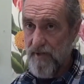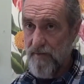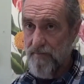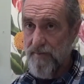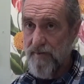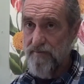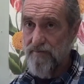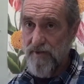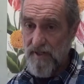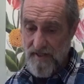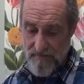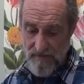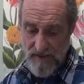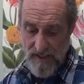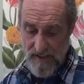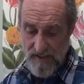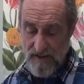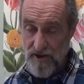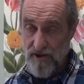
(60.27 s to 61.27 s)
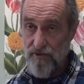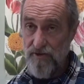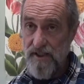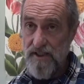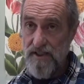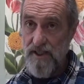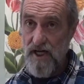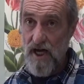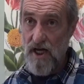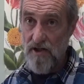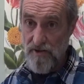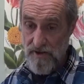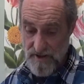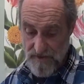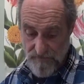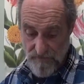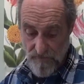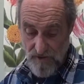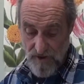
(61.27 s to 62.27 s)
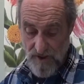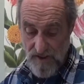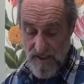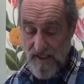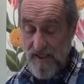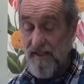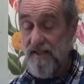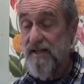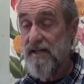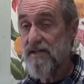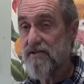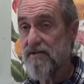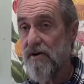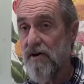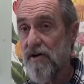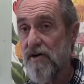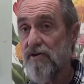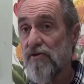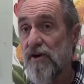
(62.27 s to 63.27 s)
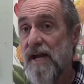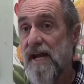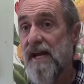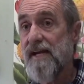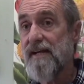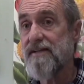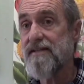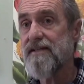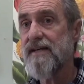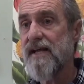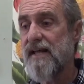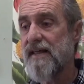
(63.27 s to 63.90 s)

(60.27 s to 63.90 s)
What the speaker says: people have a lot of gluten intolerance for. These are grains